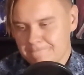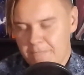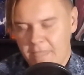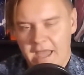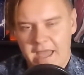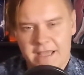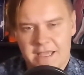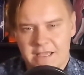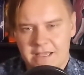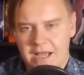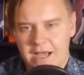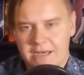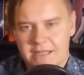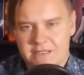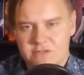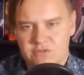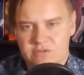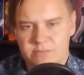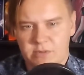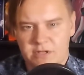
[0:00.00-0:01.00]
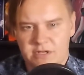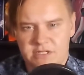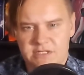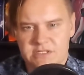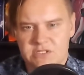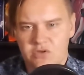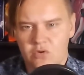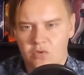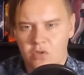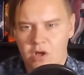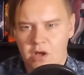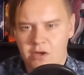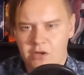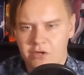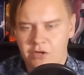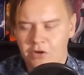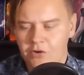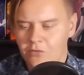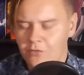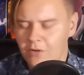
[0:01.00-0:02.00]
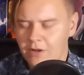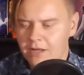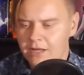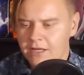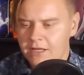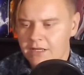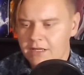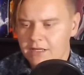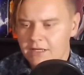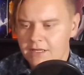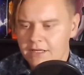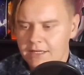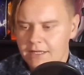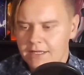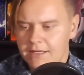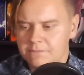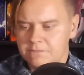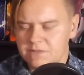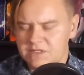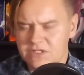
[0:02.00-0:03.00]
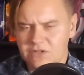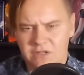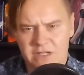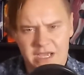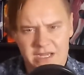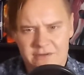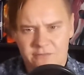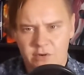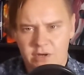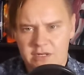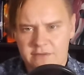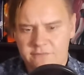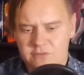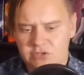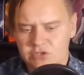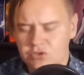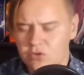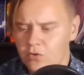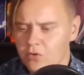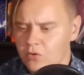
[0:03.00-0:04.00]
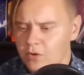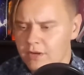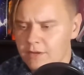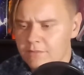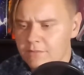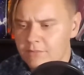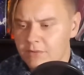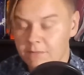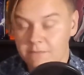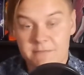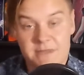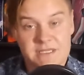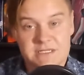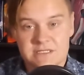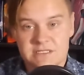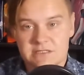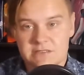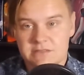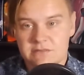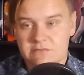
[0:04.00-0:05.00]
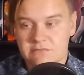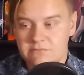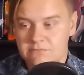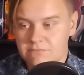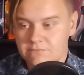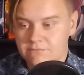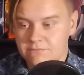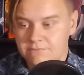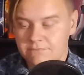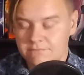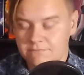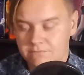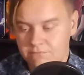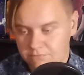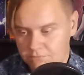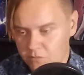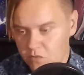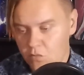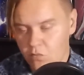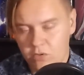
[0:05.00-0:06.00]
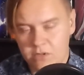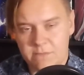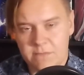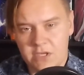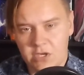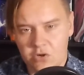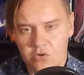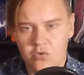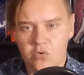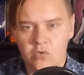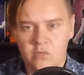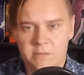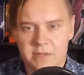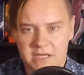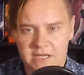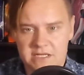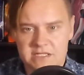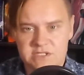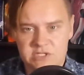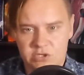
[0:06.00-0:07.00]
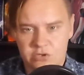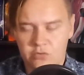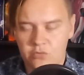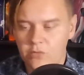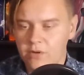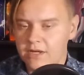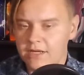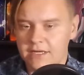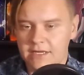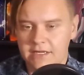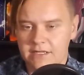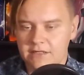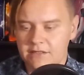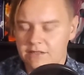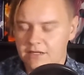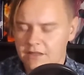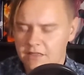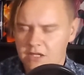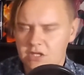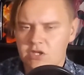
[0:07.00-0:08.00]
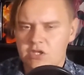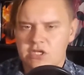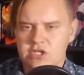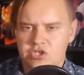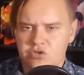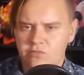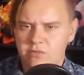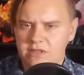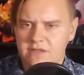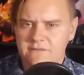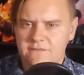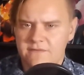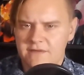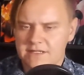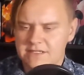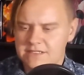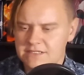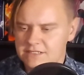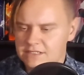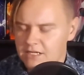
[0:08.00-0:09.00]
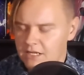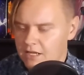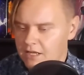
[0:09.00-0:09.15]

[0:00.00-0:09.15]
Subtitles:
Ike got his Resplendent so long ago. I'm still kind of waiting for Sorin, but Mist would be a cool pick too, and I think that she really fits